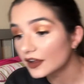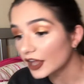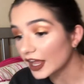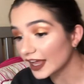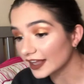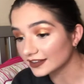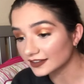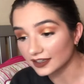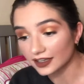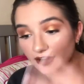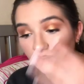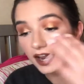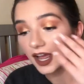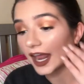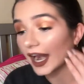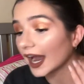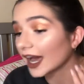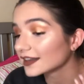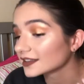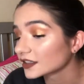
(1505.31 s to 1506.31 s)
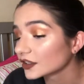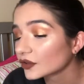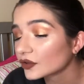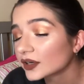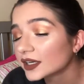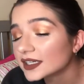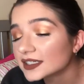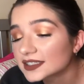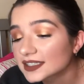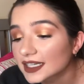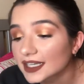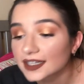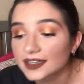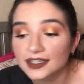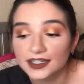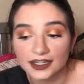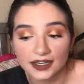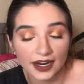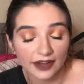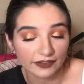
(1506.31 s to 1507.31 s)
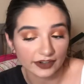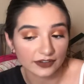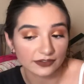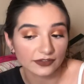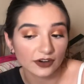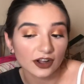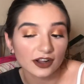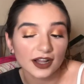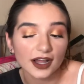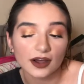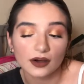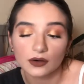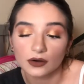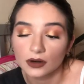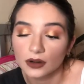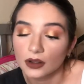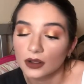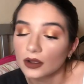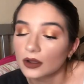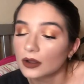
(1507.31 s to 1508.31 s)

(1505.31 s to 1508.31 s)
it hasn't creased, it didn't have any fallout.